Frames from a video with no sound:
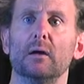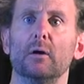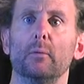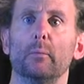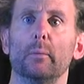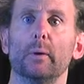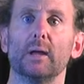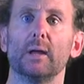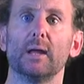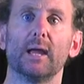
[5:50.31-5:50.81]

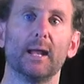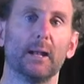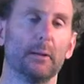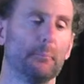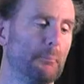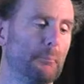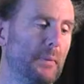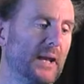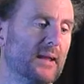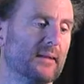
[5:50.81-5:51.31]
we can get a
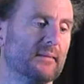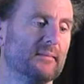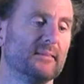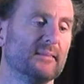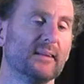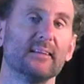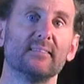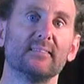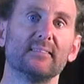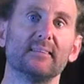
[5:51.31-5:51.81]
better
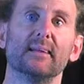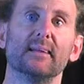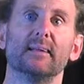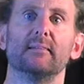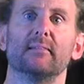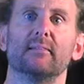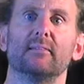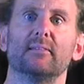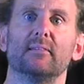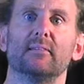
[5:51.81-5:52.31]

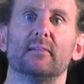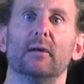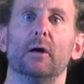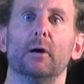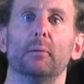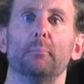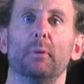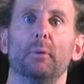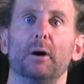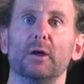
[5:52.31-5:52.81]
distance
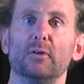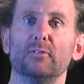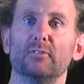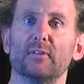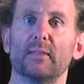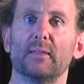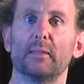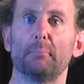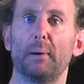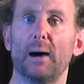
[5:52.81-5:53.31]
by using
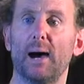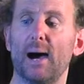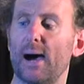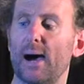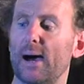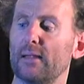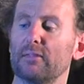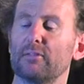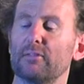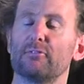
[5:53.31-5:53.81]
the
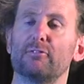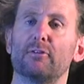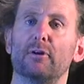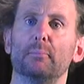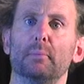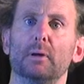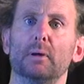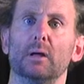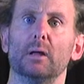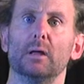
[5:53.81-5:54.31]
path
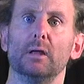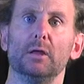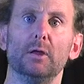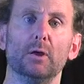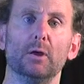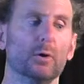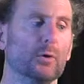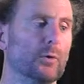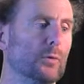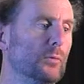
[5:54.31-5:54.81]
from
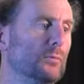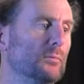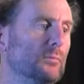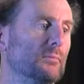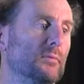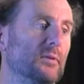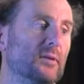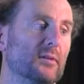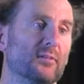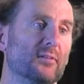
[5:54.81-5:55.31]
u
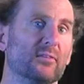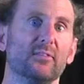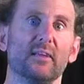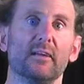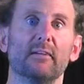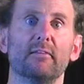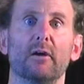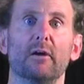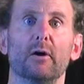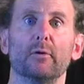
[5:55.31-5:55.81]
to
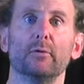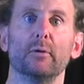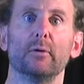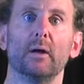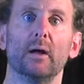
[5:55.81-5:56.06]
0